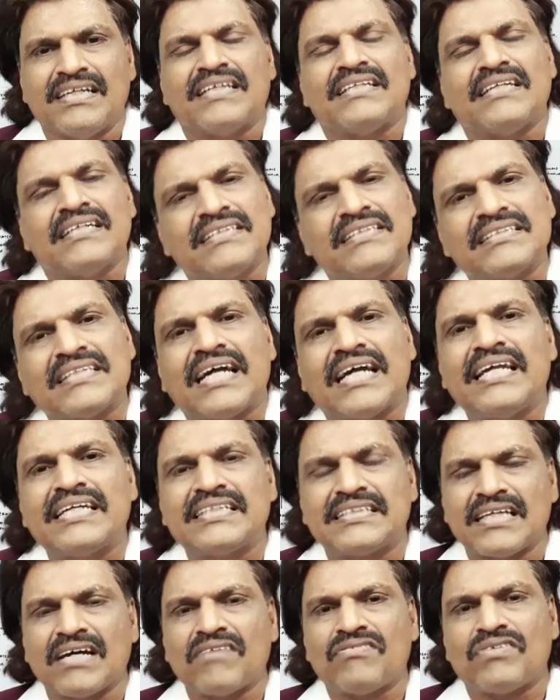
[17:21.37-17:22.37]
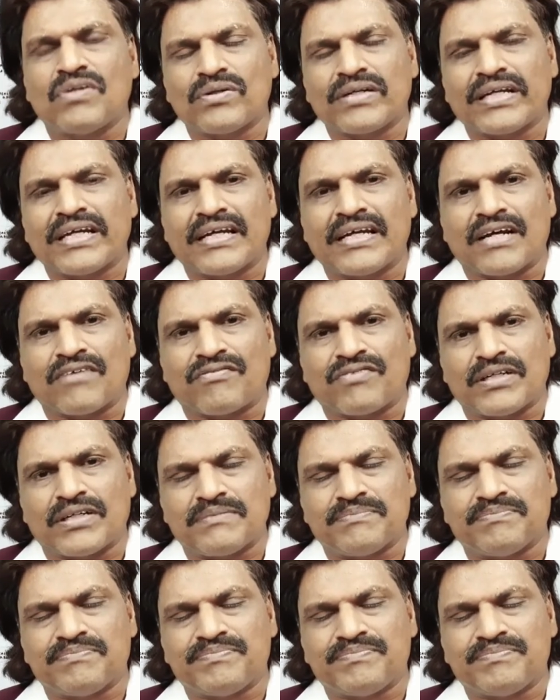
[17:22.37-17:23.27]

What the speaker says: This is Alexia without Agraphia.